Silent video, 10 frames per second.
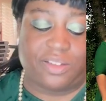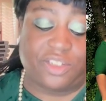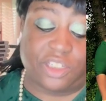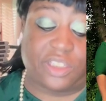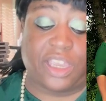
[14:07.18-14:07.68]

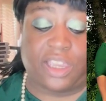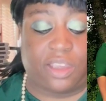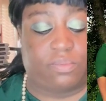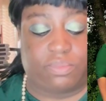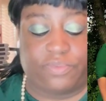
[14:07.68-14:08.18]
she sang
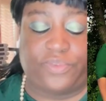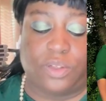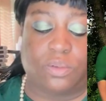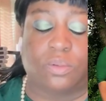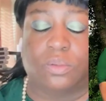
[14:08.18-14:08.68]
at
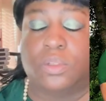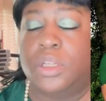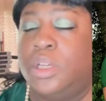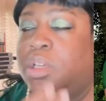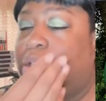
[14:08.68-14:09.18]
funeral.
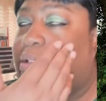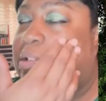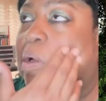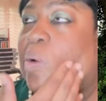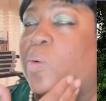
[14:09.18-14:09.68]

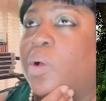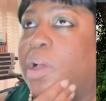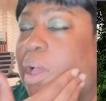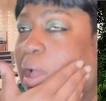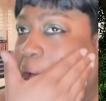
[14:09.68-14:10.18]
So,
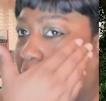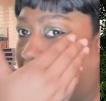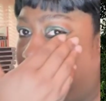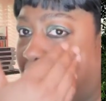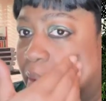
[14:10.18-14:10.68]

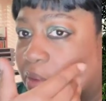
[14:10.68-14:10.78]
mom's